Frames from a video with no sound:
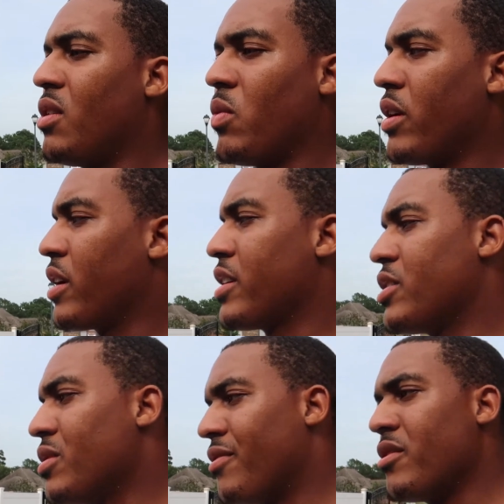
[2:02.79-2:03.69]
we're gonna
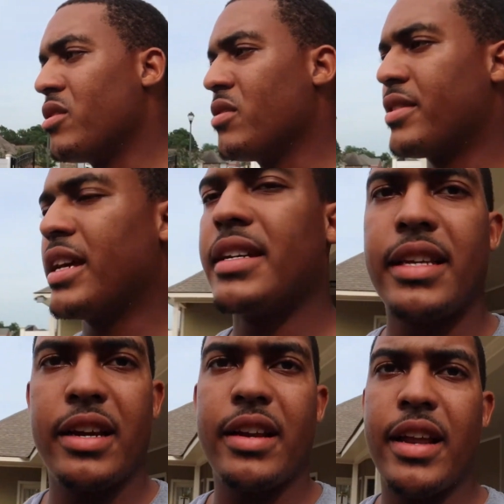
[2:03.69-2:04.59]
do a few little things
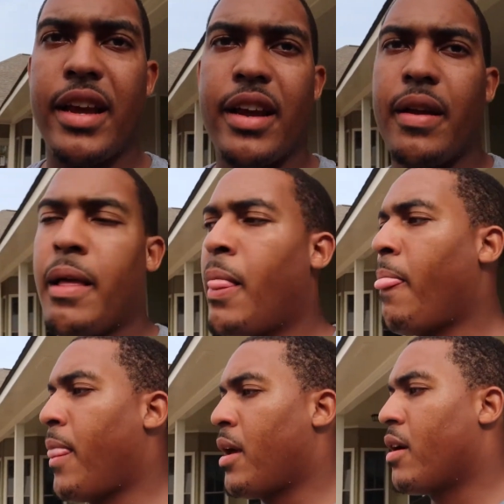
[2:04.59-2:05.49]
here and there,
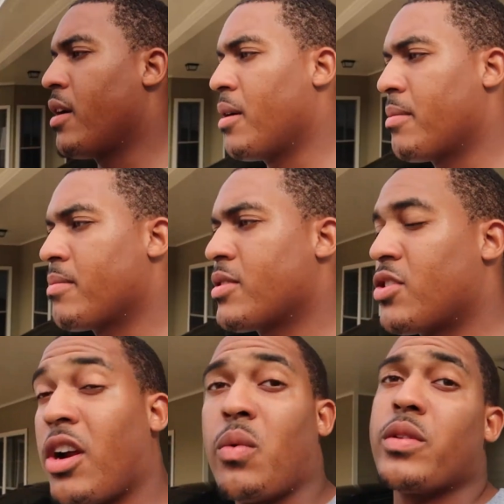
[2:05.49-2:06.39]

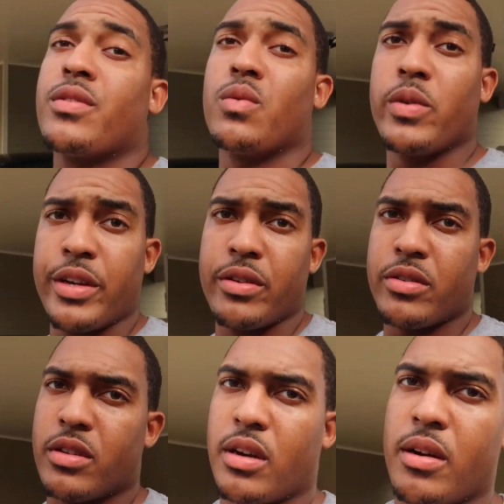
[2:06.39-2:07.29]
starting with the wheels.